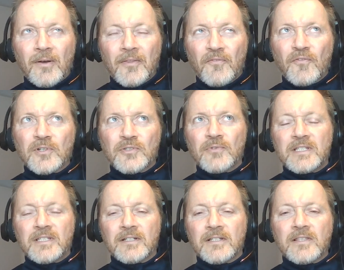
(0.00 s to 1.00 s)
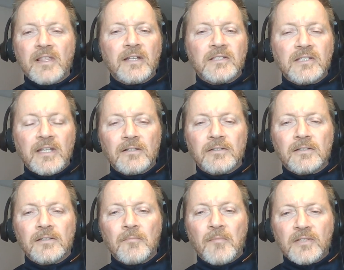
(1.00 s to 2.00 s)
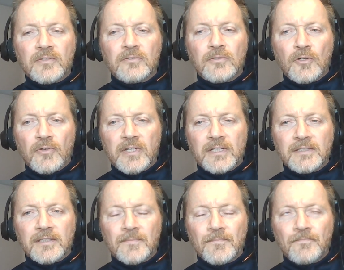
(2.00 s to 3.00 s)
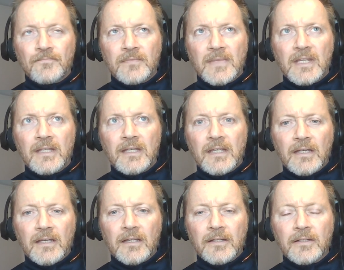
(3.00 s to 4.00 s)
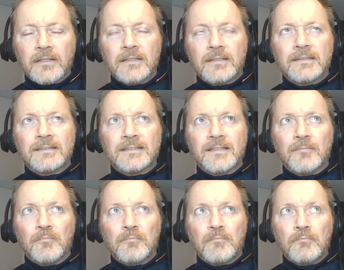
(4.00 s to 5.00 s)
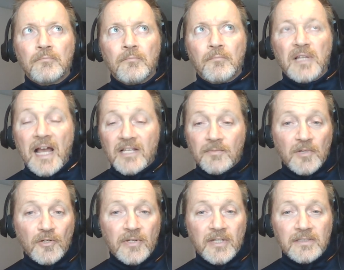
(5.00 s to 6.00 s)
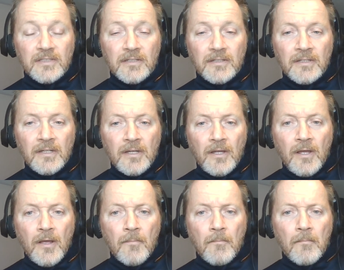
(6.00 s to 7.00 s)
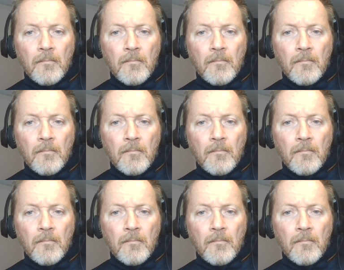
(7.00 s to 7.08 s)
first reason is that skeletal muscle creatine and uh, plasma creatine m-